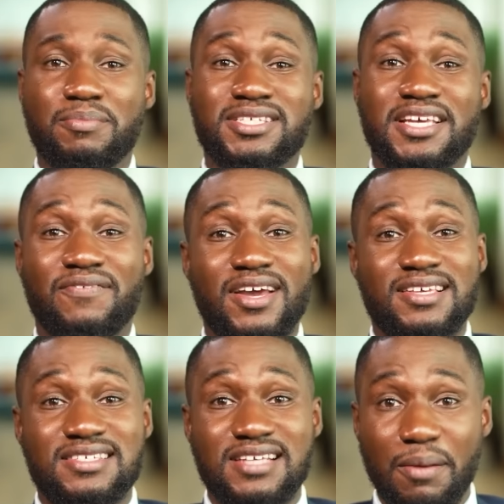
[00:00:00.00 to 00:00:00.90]
able to give
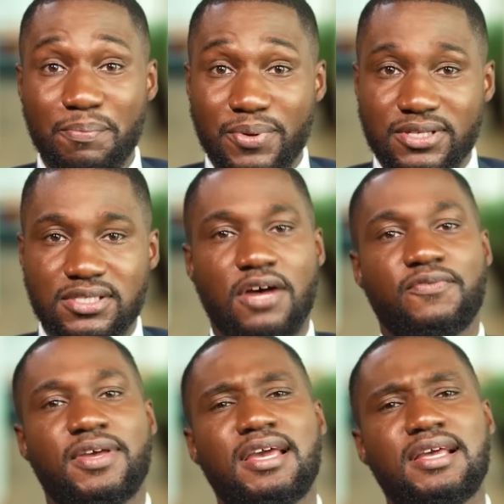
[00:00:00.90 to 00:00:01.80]
examples
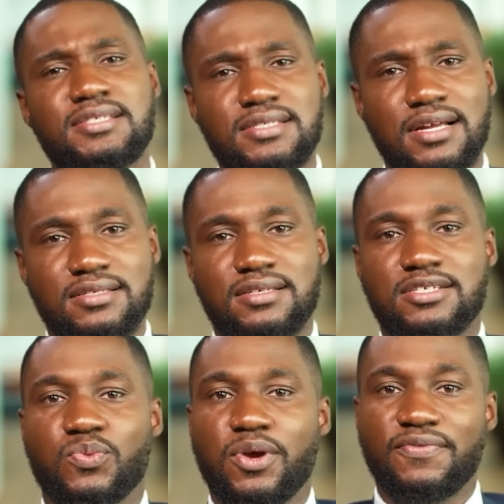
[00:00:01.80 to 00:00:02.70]
of
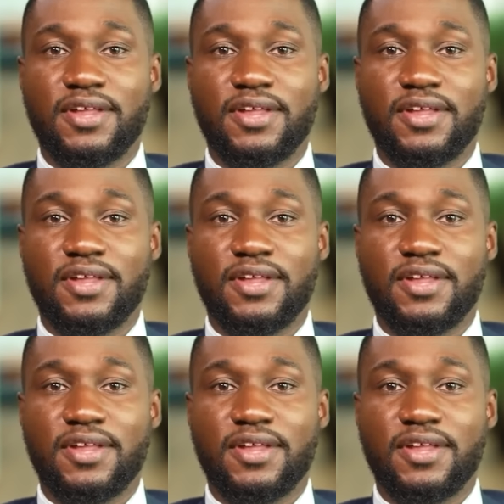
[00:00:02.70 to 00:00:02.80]
instances where